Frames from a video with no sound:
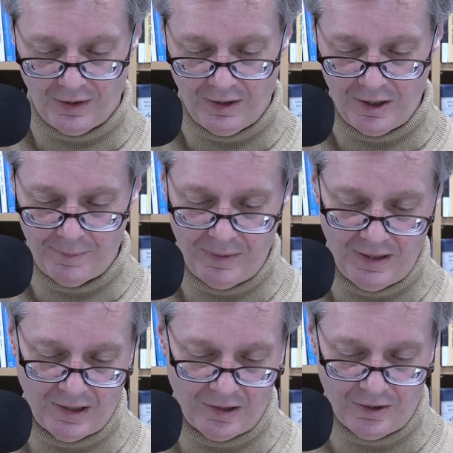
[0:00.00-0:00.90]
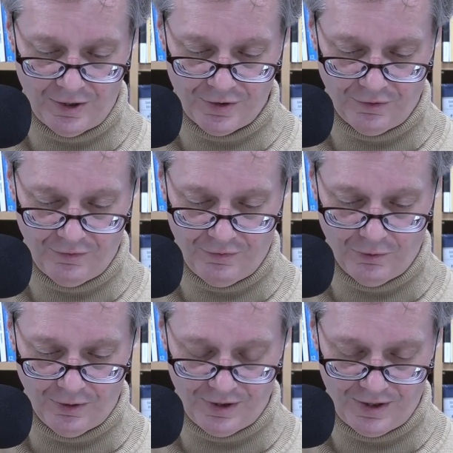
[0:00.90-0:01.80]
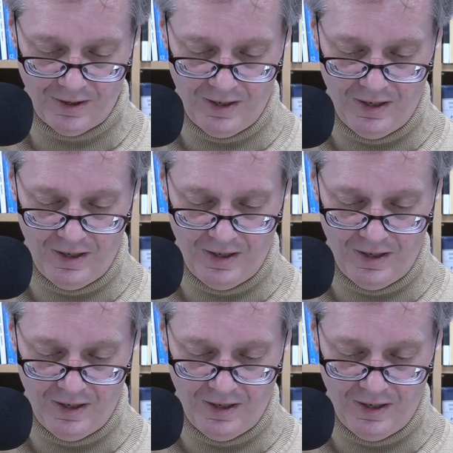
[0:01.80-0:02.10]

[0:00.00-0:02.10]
independent causal force,